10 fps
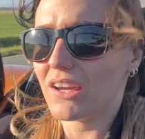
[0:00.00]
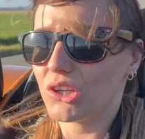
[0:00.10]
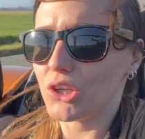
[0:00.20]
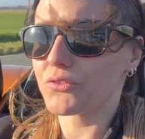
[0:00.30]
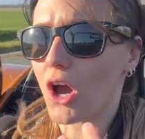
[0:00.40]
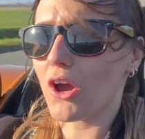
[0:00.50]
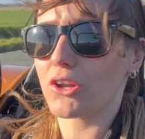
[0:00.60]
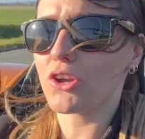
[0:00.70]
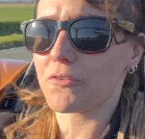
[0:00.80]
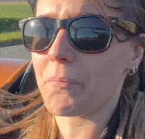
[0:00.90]
You've got
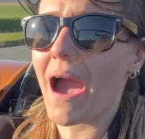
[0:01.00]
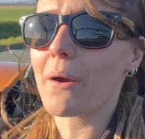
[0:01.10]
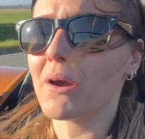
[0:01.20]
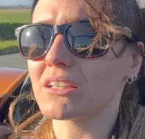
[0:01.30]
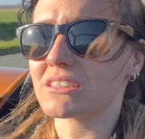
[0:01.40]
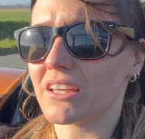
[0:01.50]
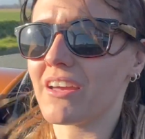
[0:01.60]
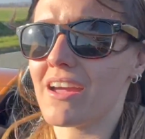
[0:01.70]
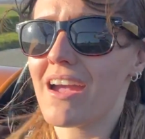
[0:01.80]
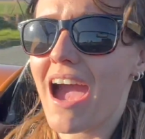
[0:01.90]
enough power
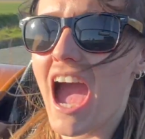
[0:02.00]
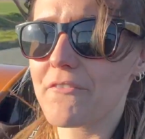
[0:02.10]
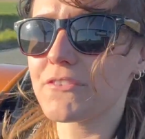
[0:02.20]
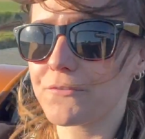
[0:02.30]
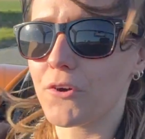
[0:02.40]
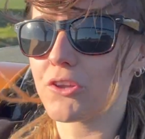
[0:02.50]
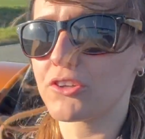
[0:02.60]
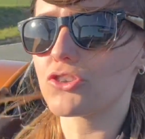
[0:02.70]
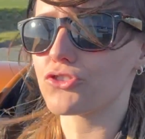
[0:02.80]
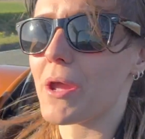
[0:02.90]
to have the fun,
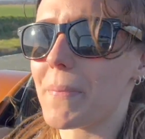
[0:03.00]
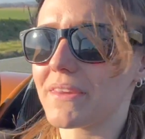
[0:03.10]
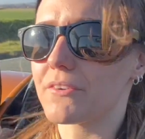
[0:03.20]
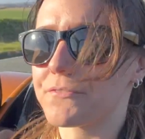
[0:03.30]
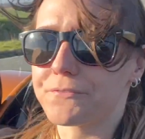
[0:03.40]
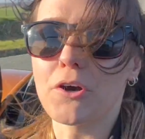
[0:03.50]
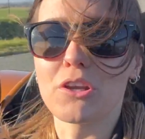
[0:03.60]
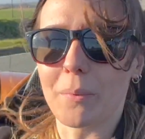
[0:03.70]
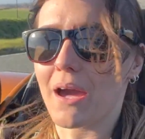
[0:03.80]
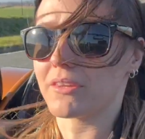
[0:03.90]
the grip, and the fun
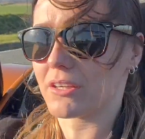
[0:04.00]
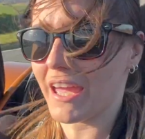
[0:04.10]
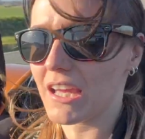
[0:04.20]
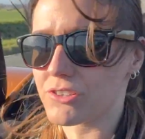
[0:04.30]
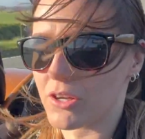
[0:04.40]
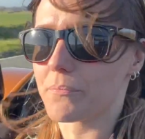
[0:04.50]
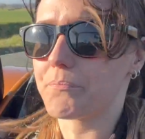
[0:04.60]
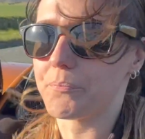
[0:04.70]
about the Caterham,